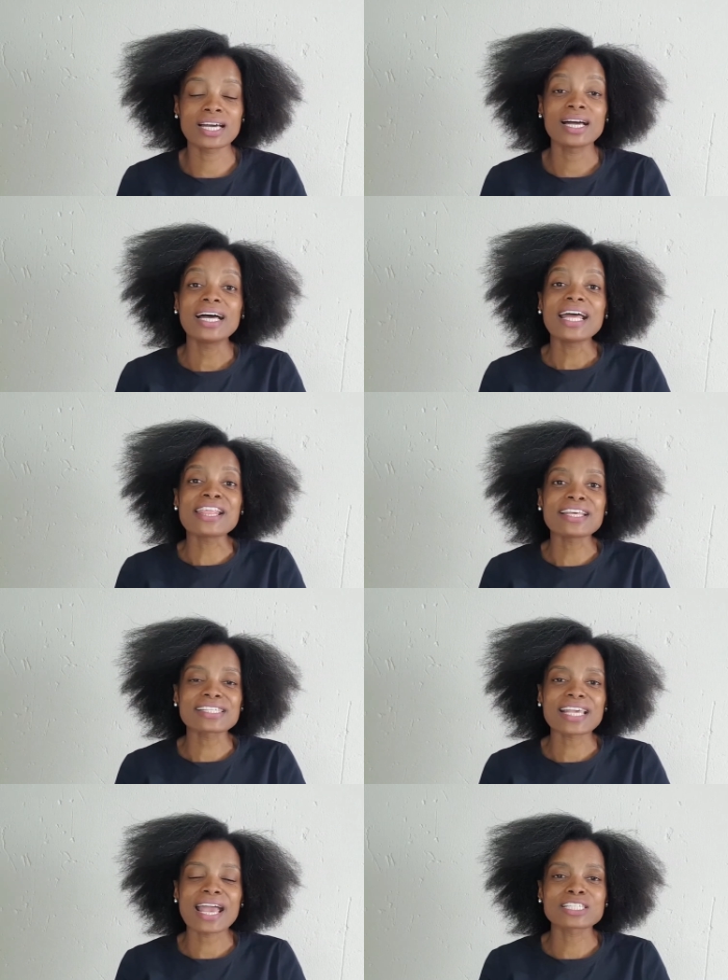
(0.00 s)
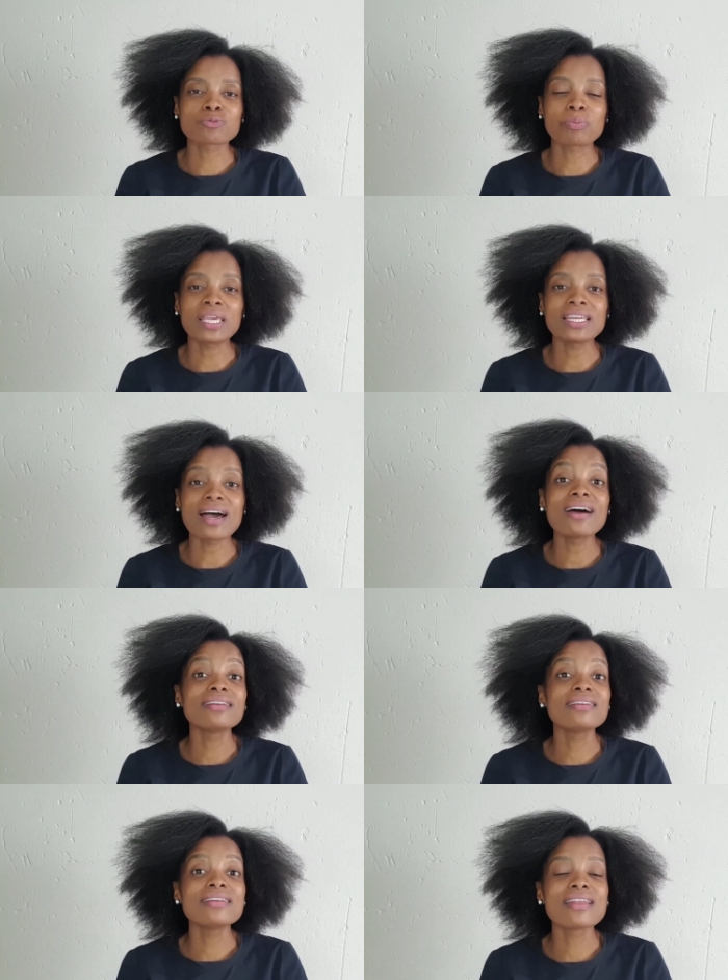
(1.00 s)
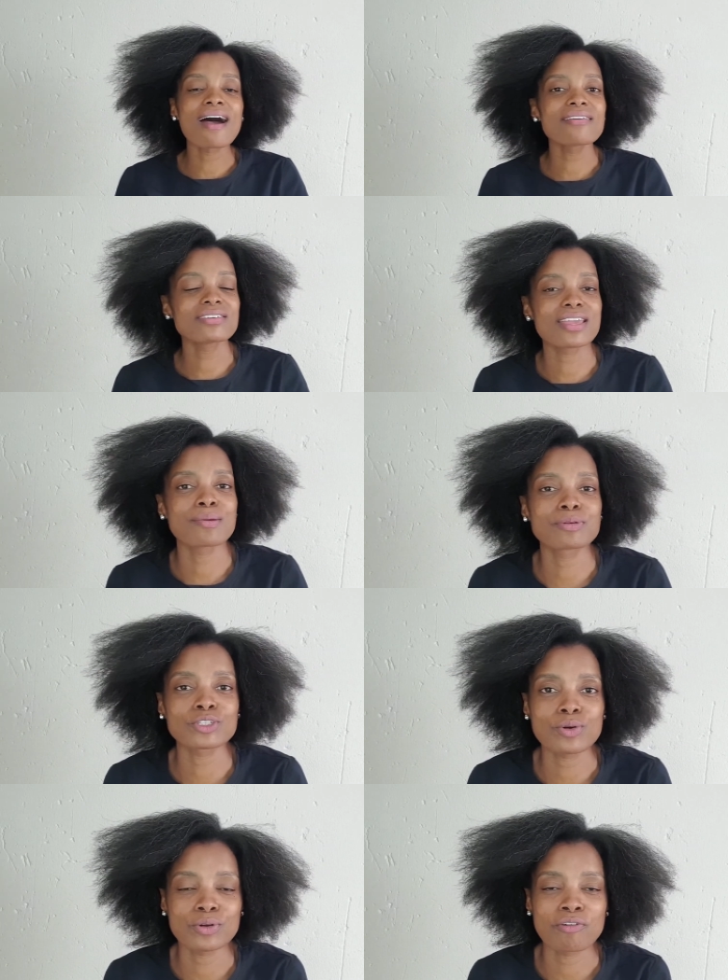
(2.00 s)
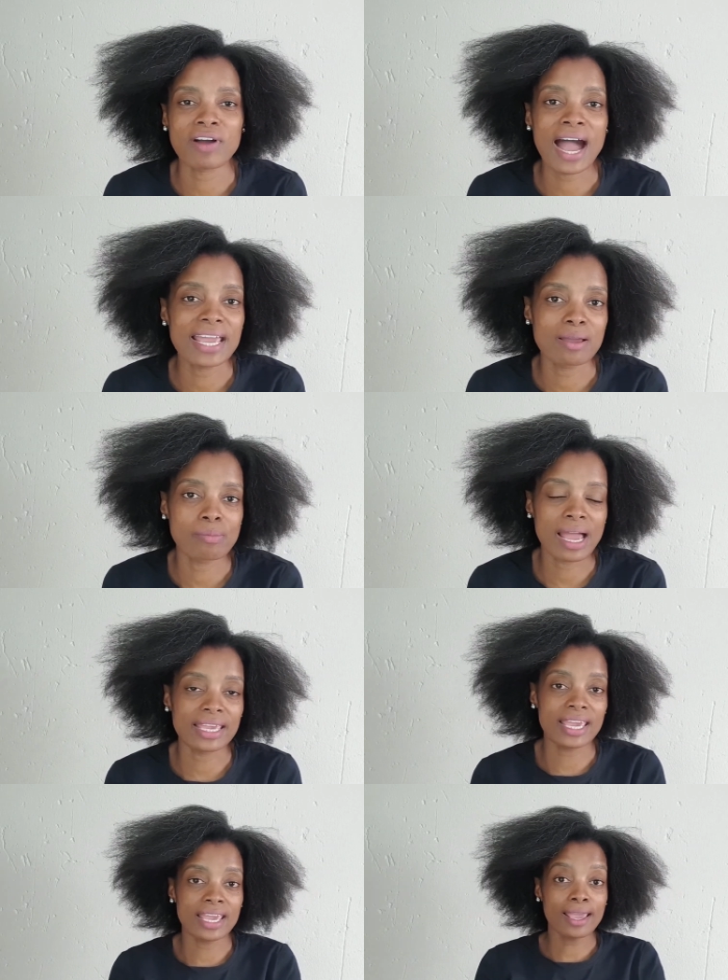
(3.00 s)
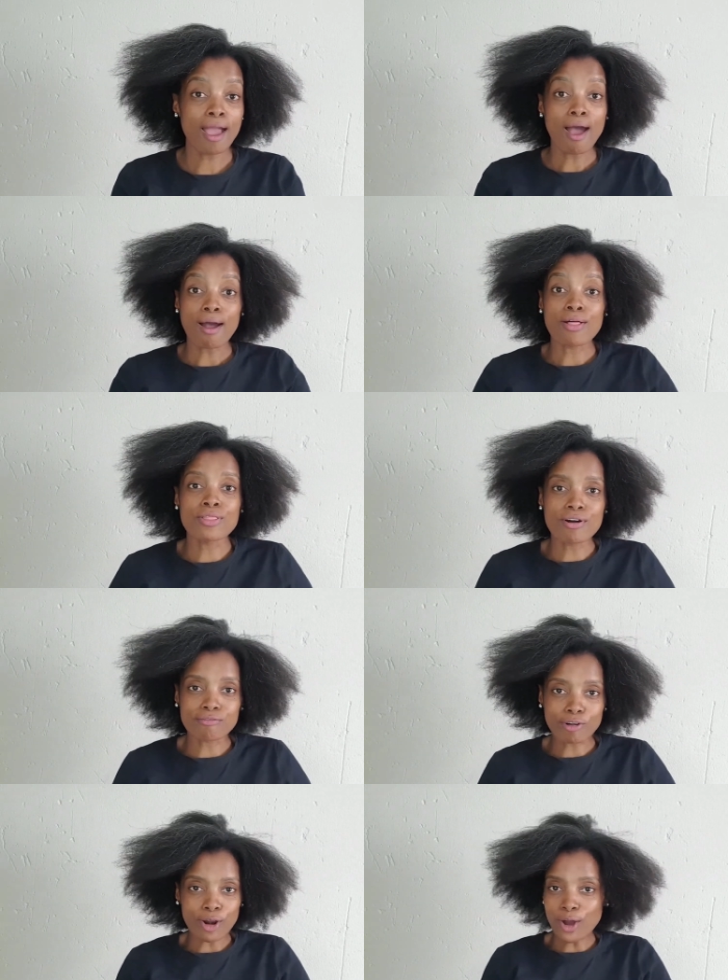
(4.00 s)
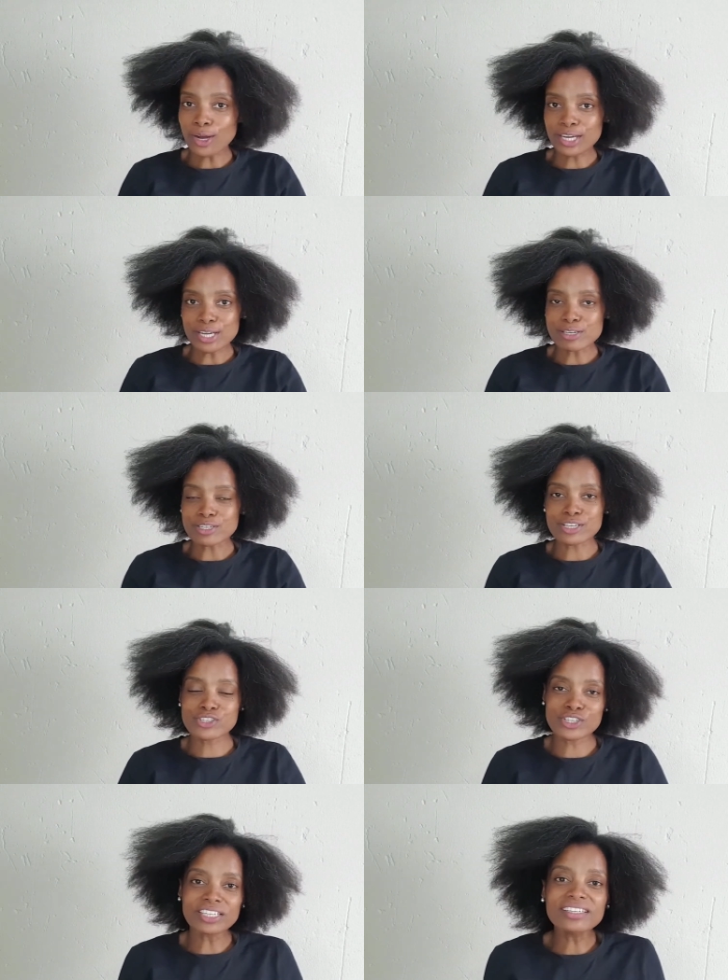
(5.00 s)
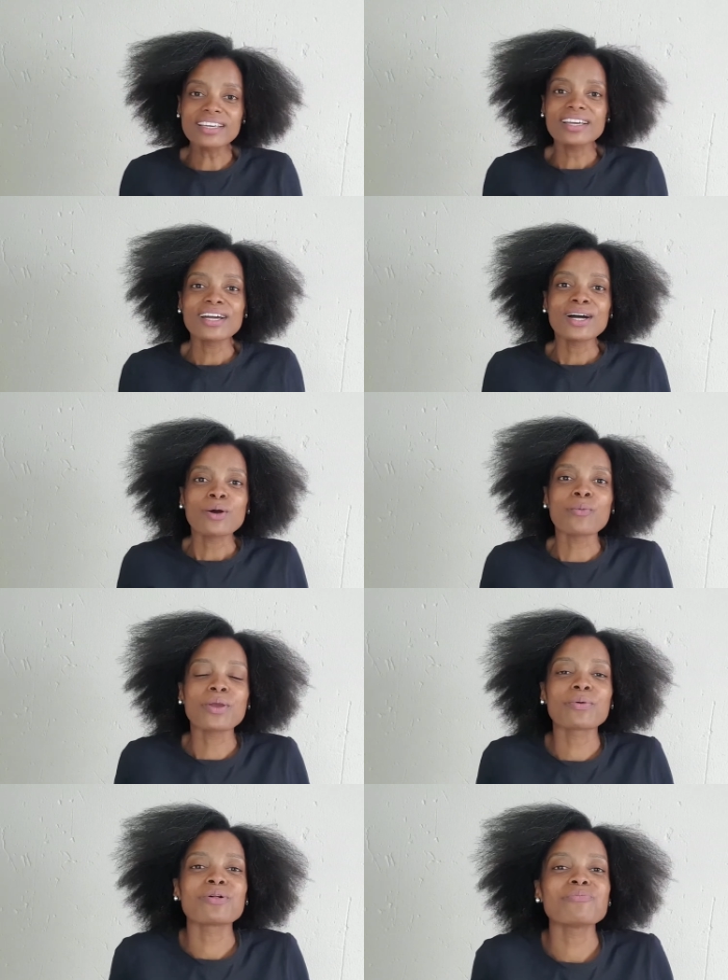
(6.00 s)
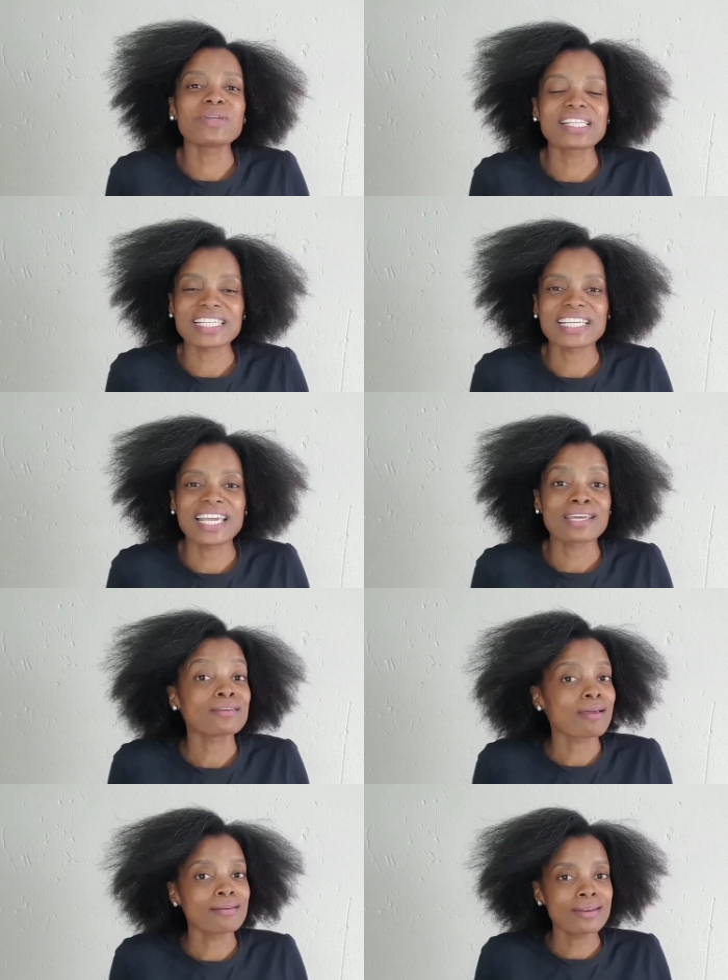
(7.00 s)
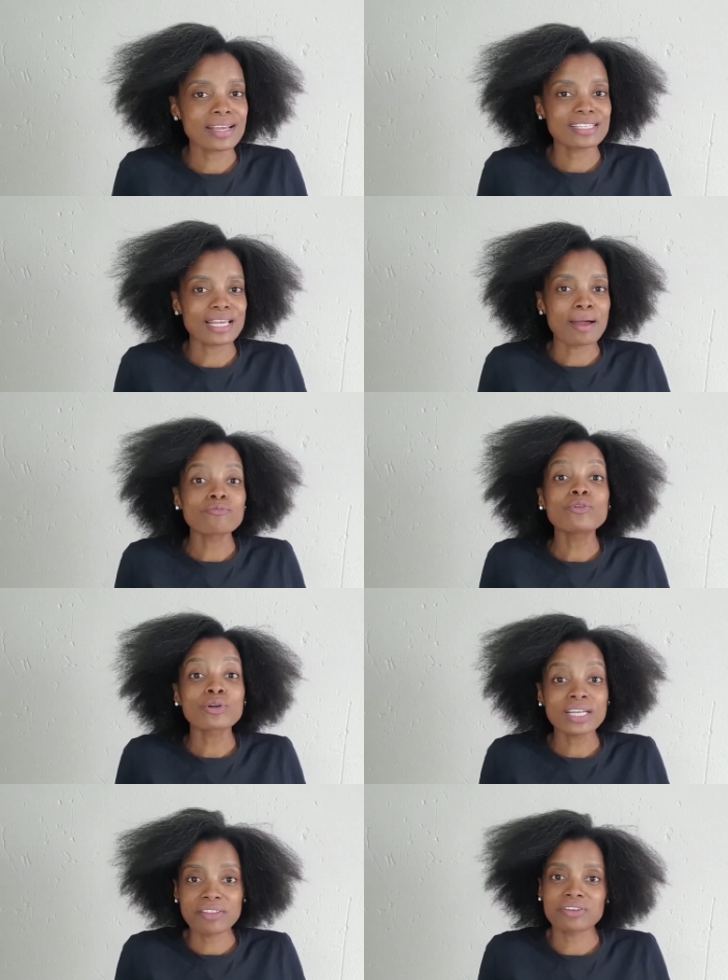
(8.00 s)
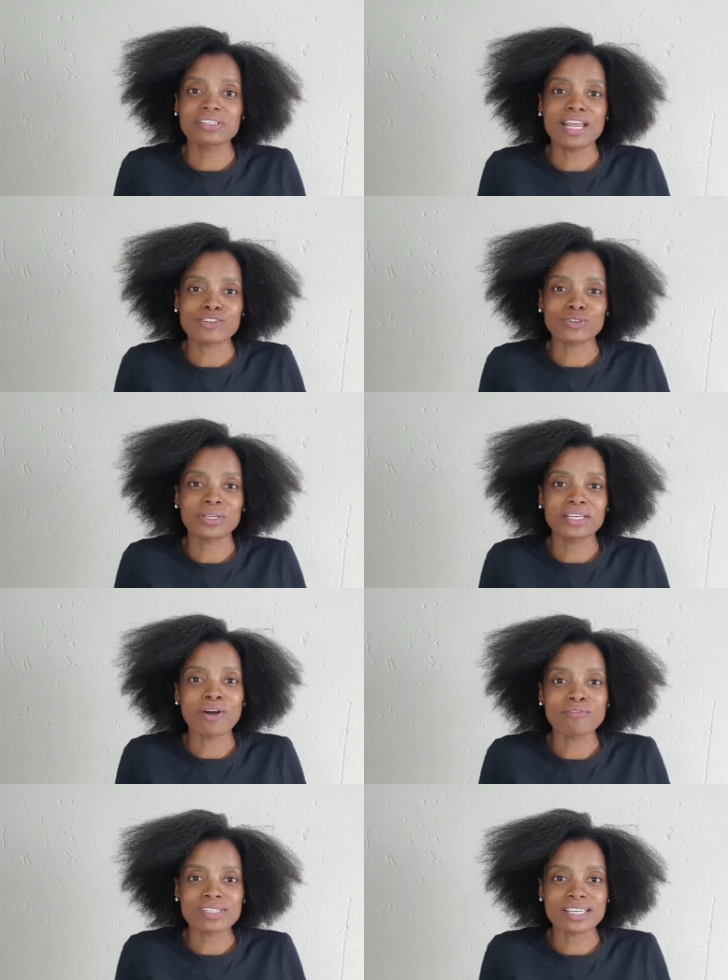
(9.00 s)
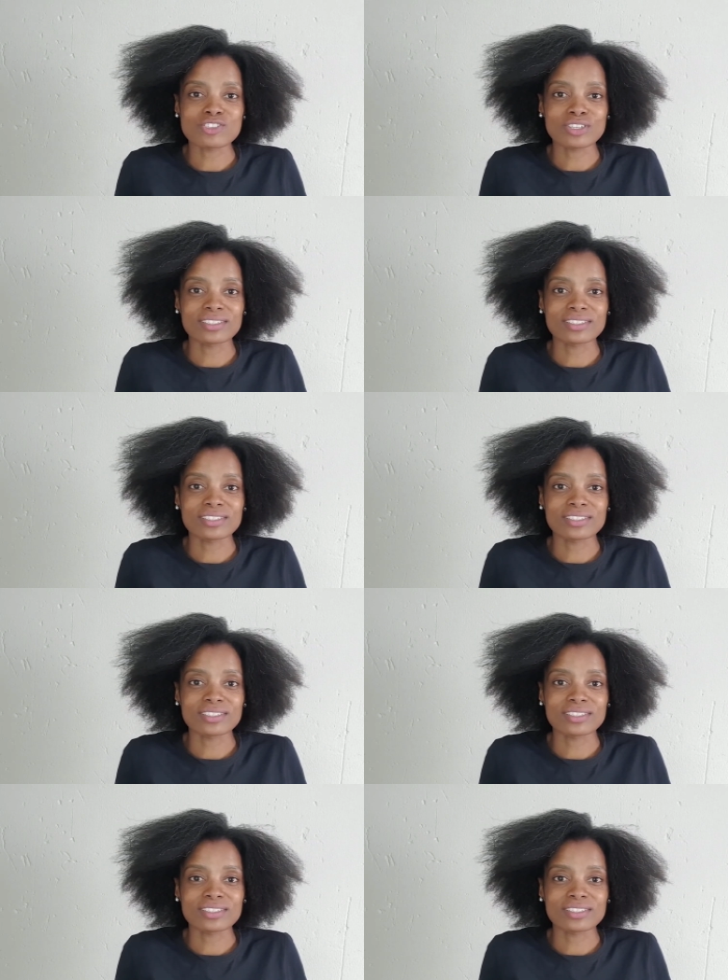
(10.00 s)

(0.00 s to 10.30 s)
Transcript: This has been another episode of IAmMyHair, the vlog edition. We will meet again next time for another natural hair conversation.